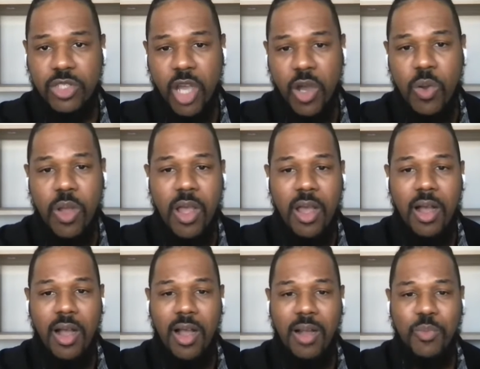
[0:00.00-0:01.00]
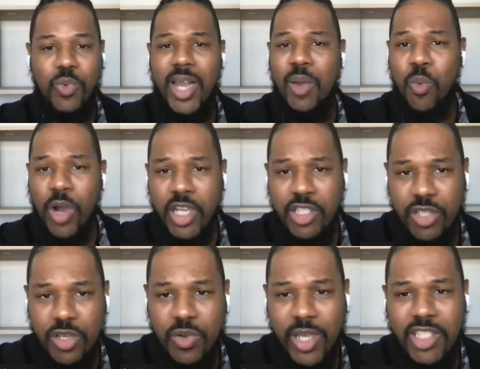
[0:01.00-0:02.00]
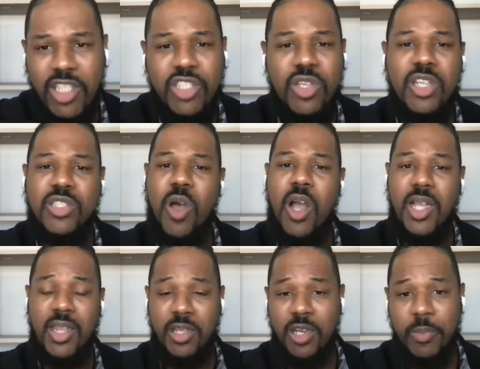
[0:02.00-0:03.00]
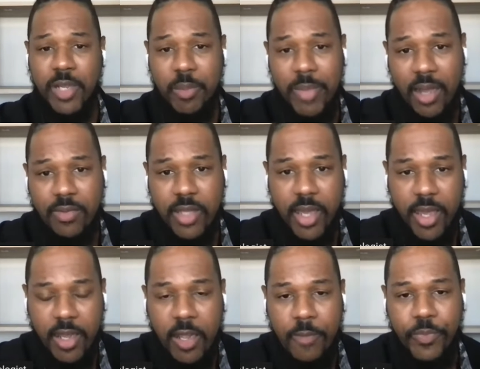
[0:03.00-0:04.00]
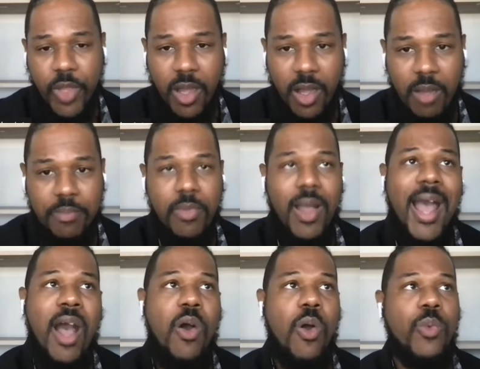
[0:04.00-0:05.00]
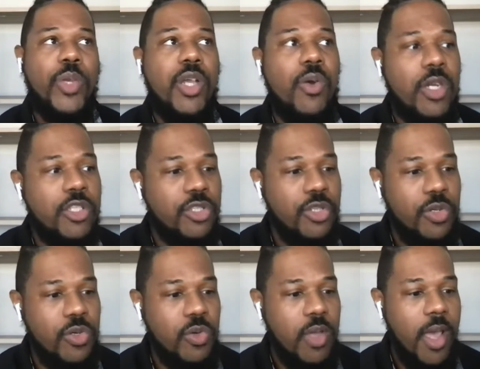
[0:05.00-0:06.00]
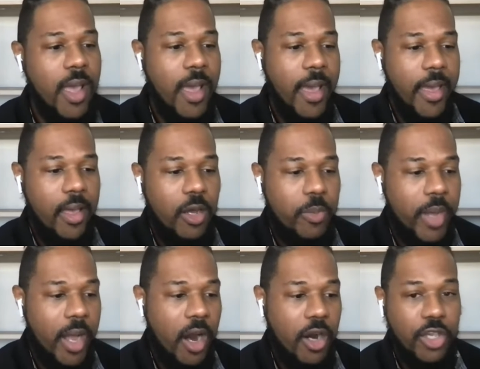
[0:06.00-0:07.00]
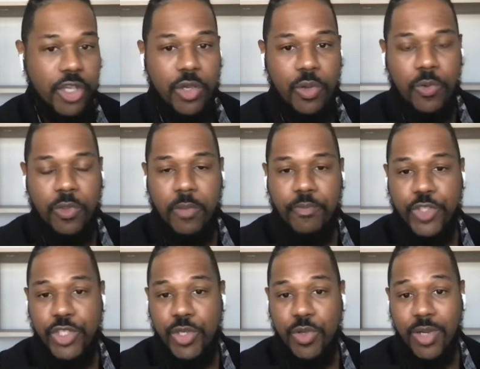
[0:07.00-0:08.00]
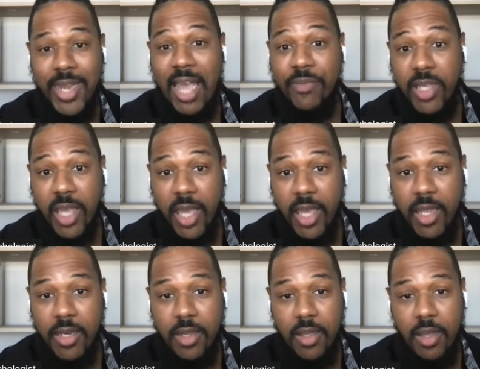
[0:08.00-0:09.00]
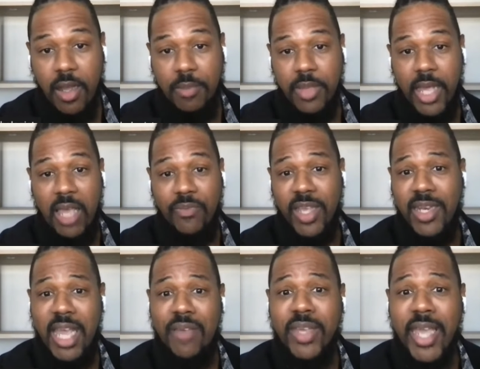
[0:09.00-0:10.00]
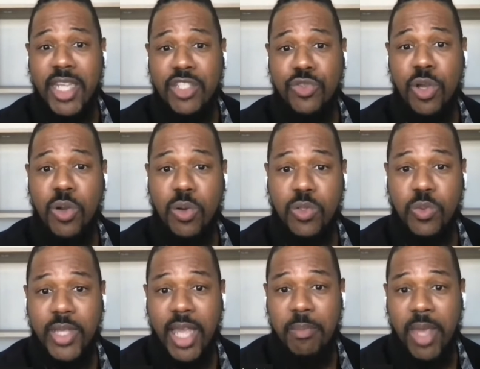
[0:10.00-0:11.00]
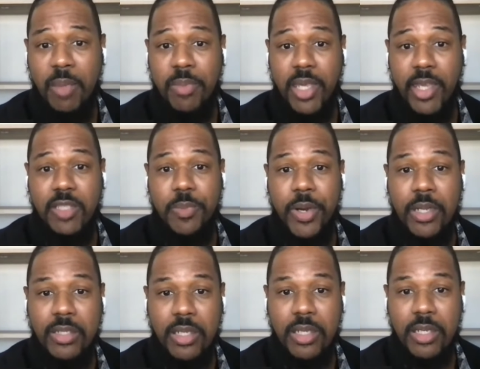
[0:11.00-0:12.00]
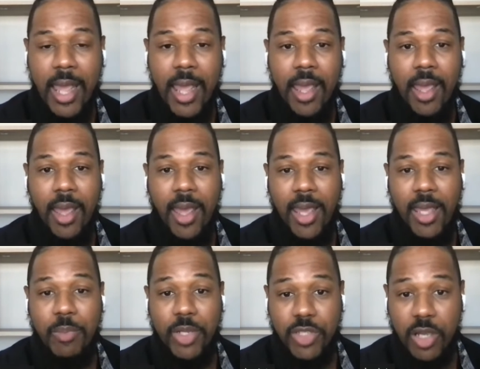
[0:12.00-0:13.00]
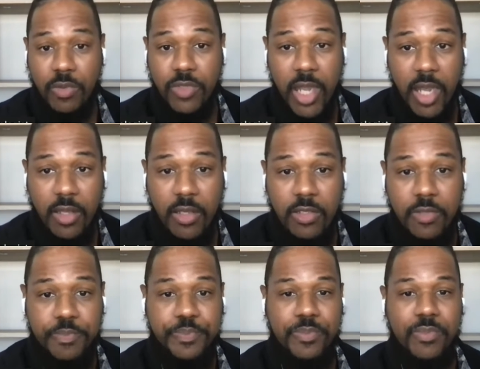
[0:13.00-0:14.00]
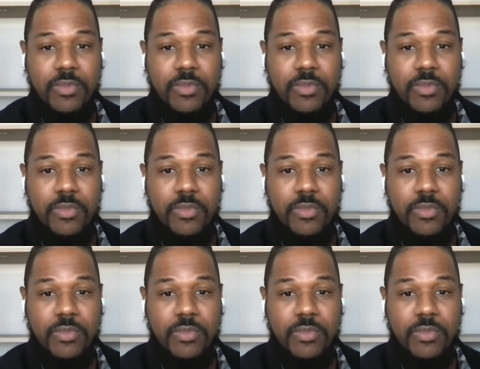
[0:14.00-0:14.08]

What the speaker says: So what I want to do is just sort of talk a little bit about that. How are we going to help our youth to navigate life and navigate struggles when they may be experiencing a mental health challenge?